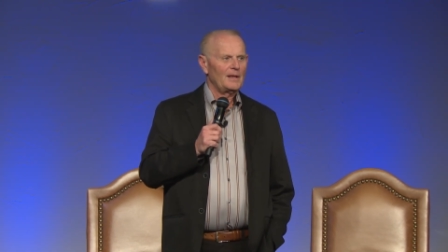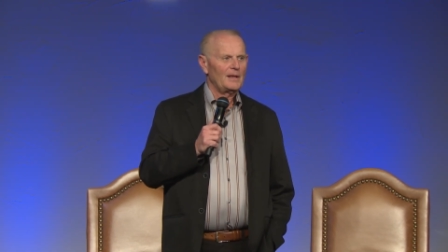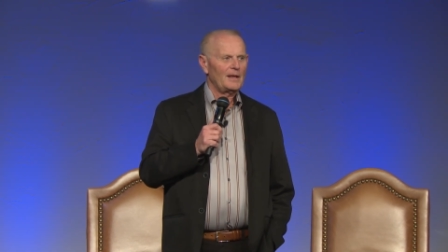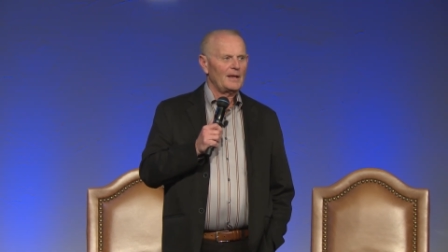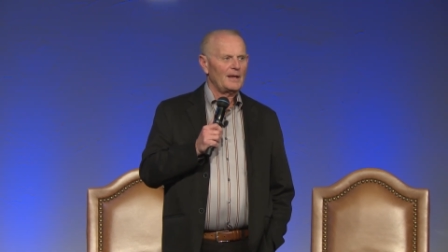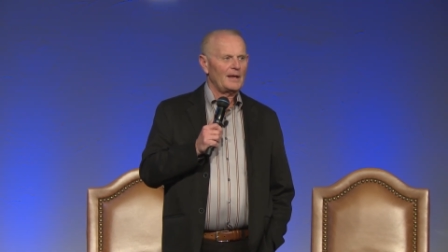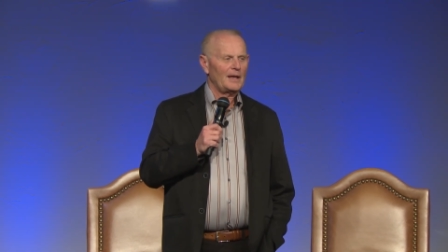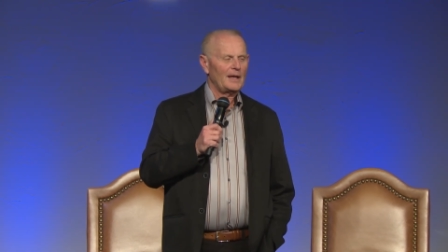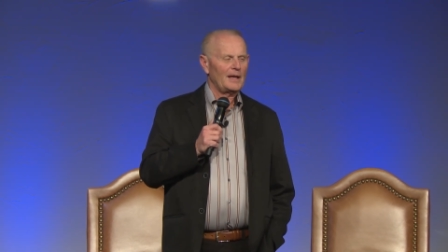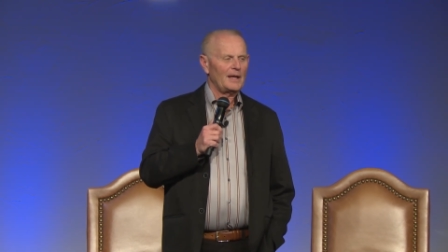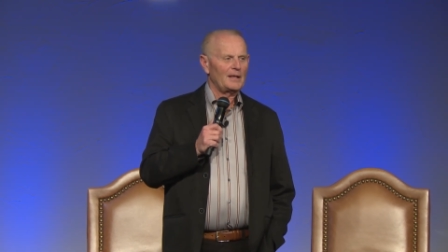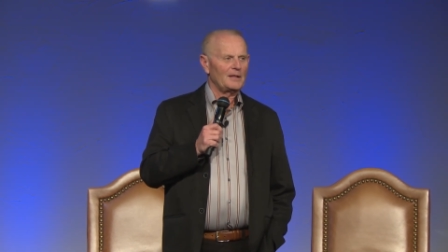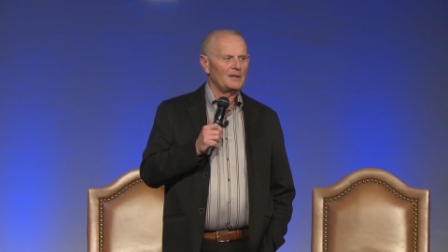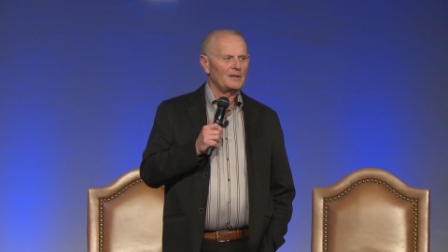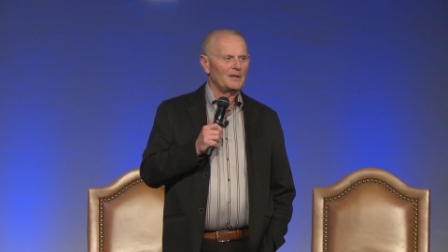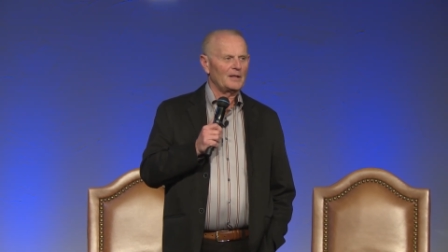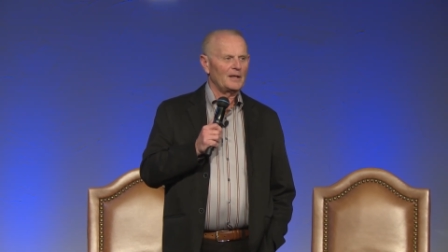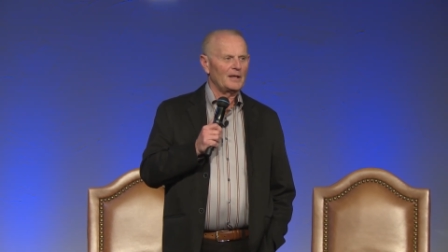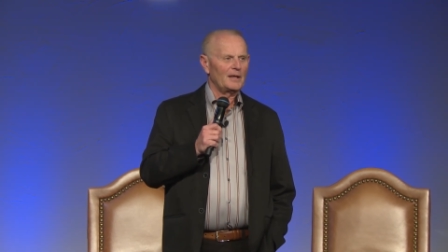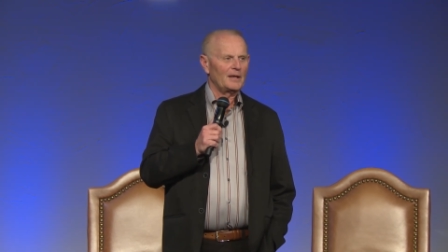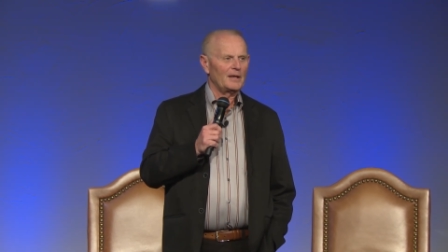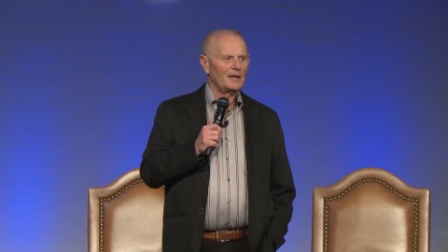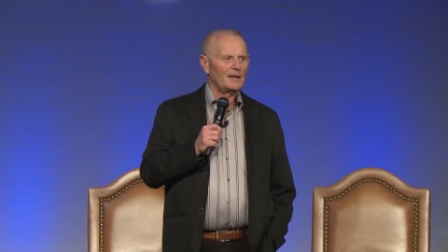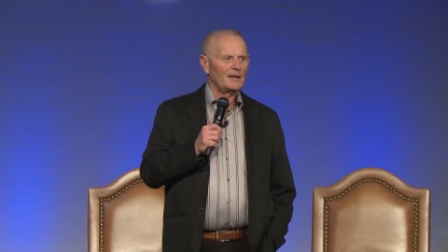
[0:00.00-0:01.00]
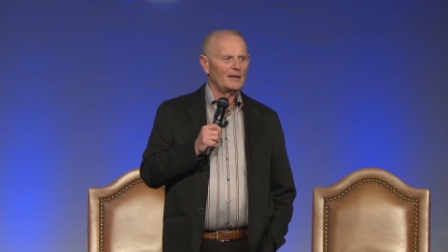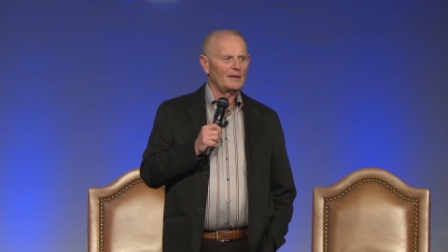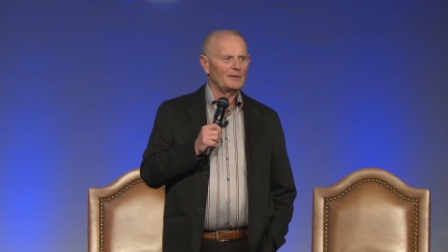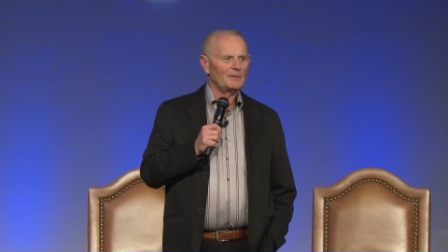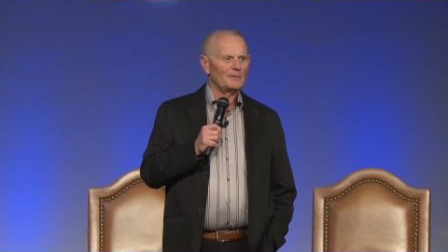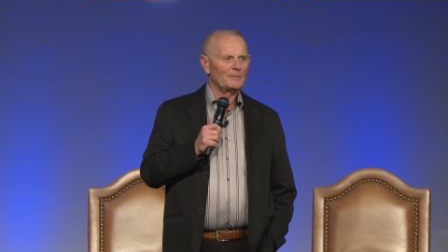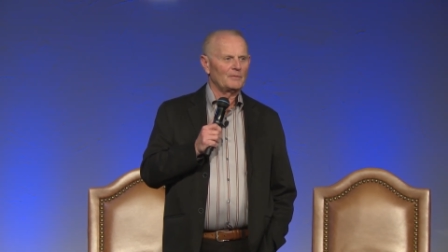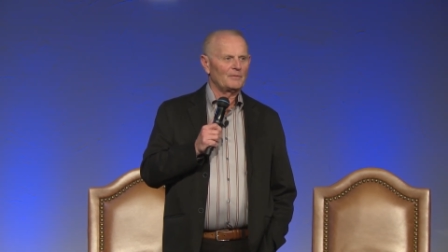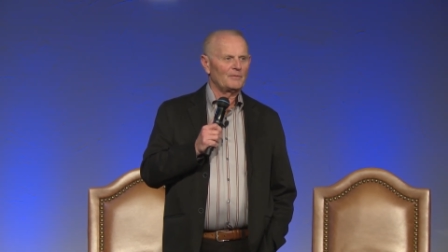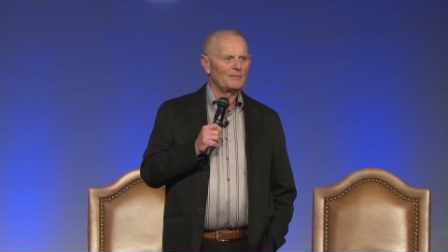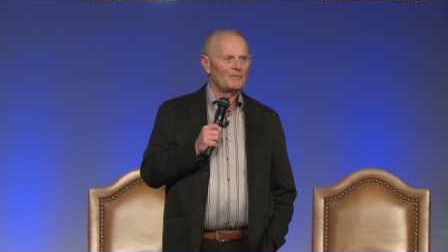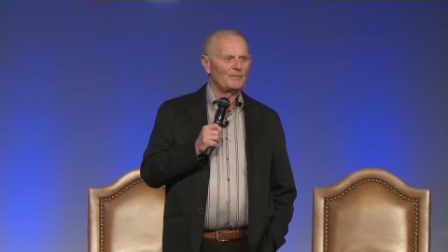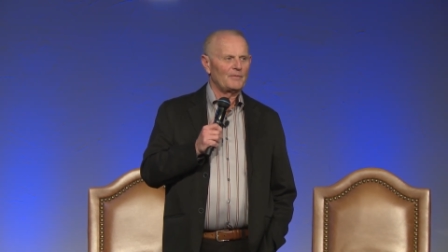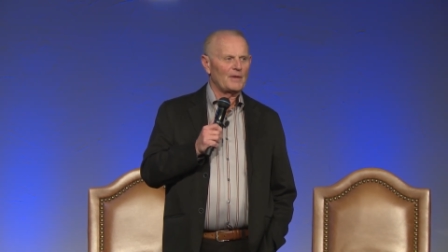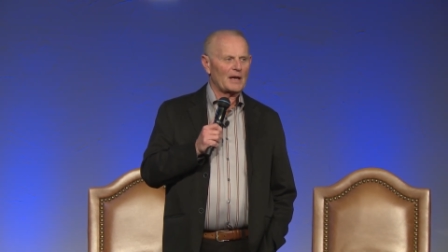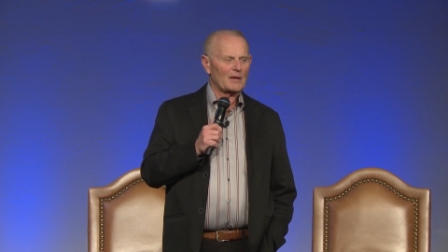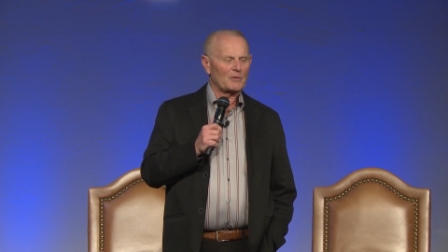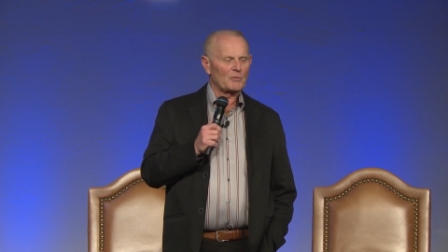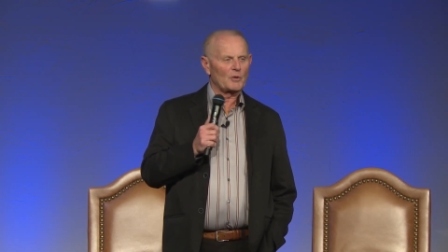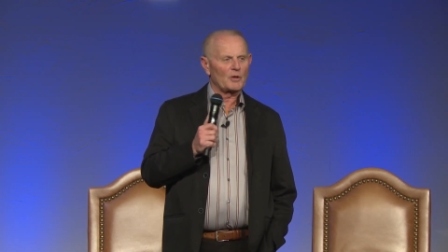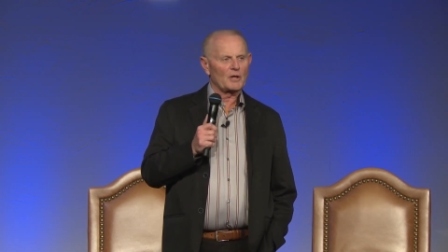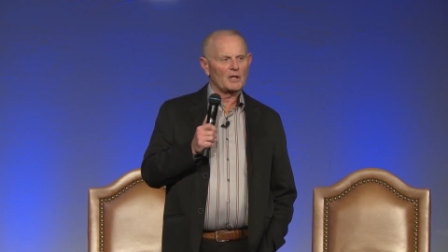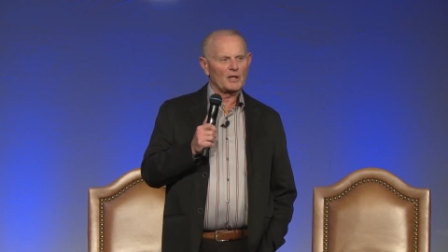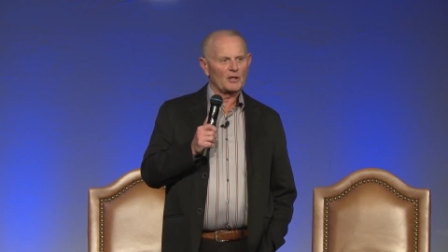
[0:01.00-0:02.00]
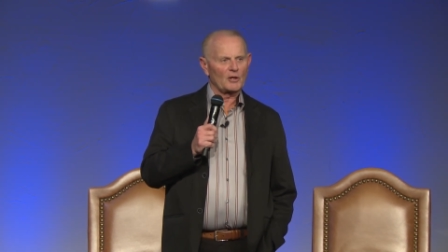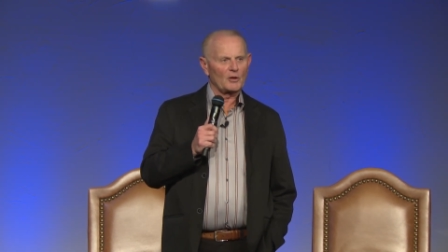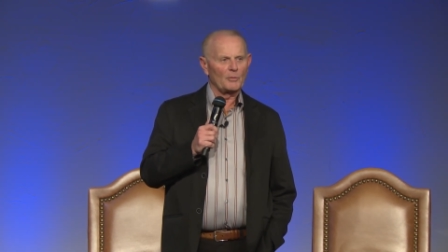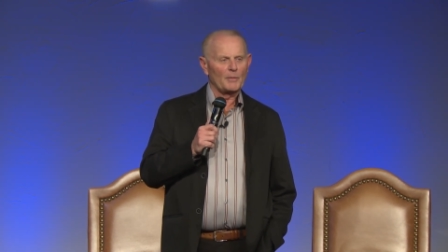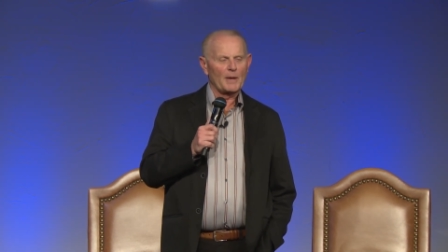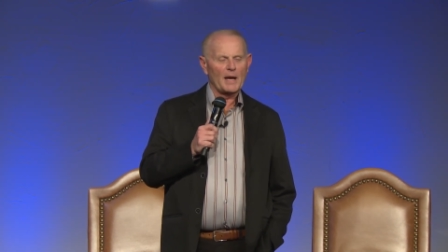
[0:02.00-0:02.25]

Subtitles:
And in fact, we're going to go